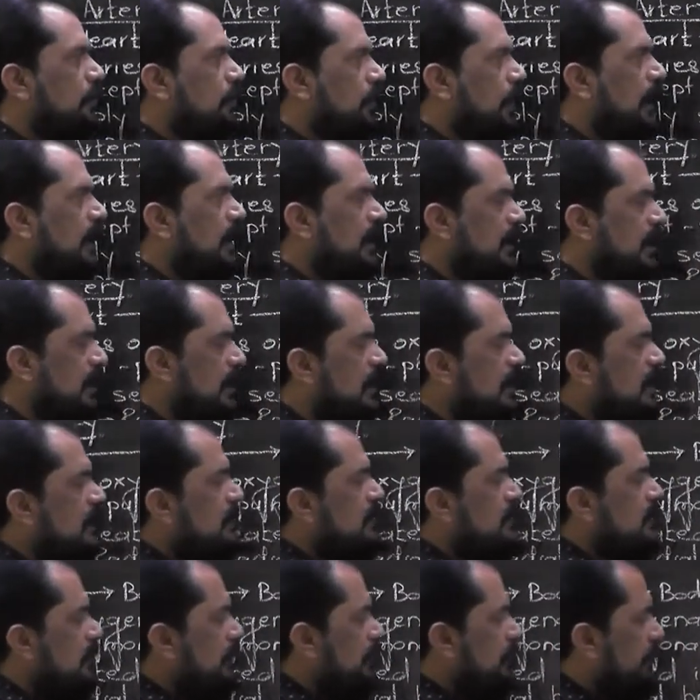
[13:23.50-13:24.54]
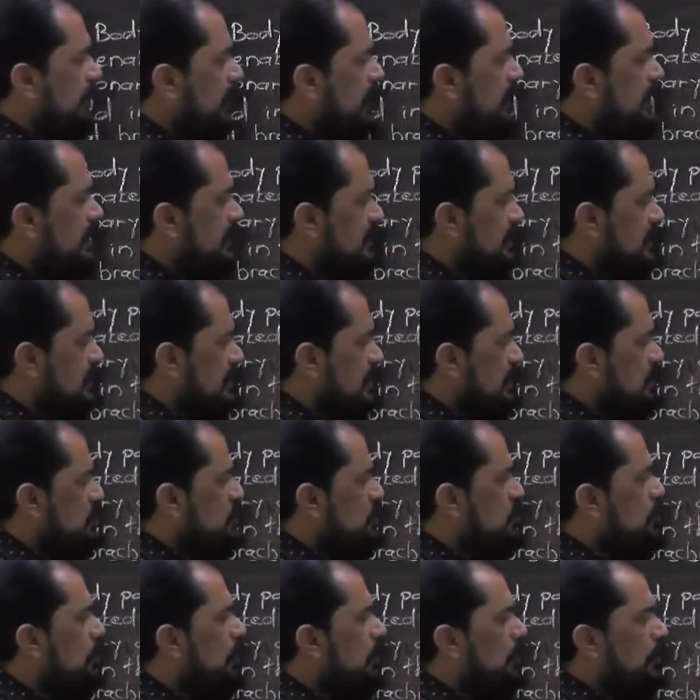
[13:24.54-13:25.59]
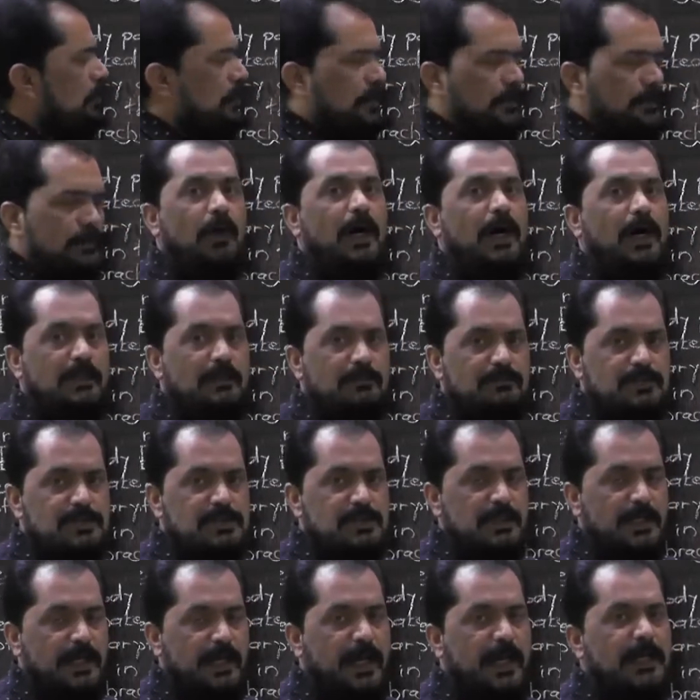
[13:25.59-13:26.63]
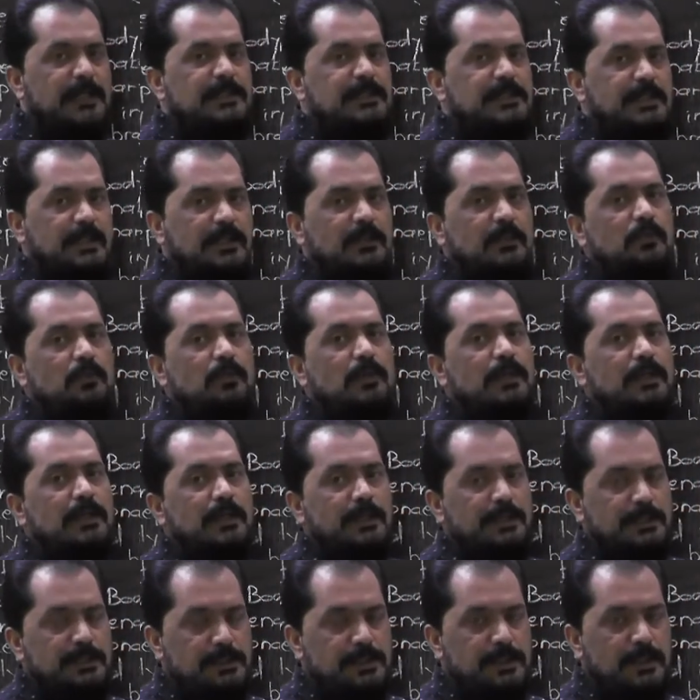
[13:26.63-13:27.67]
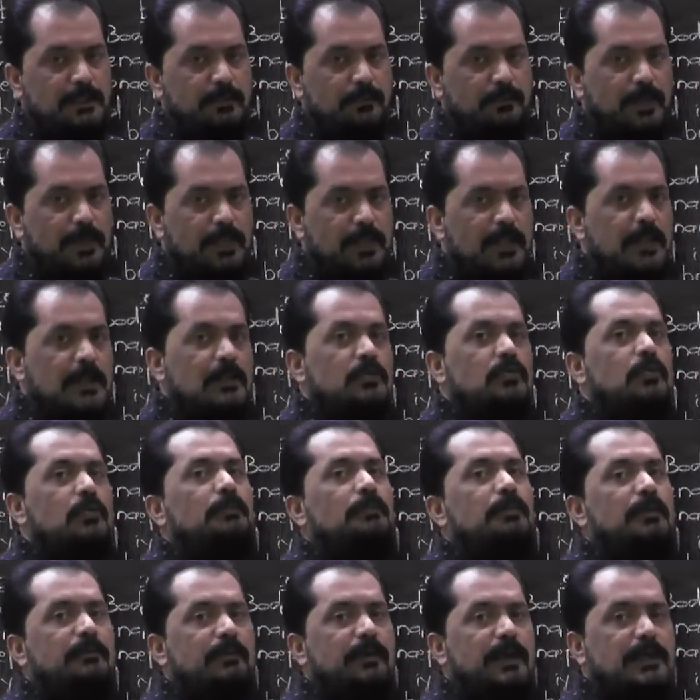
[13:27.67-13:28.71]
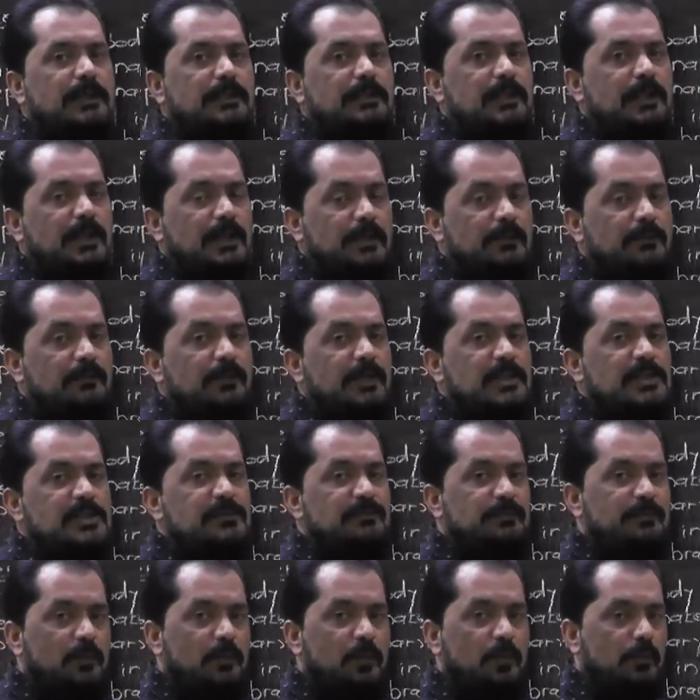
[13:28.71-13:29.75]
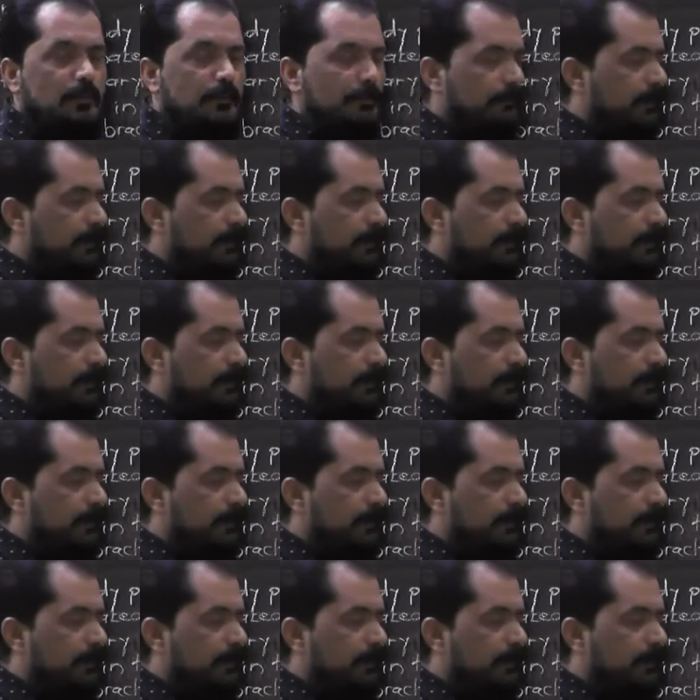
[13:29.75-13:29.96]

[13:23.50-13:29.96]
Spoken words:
while the veins show valves at regular interval to prevent the reverse flow,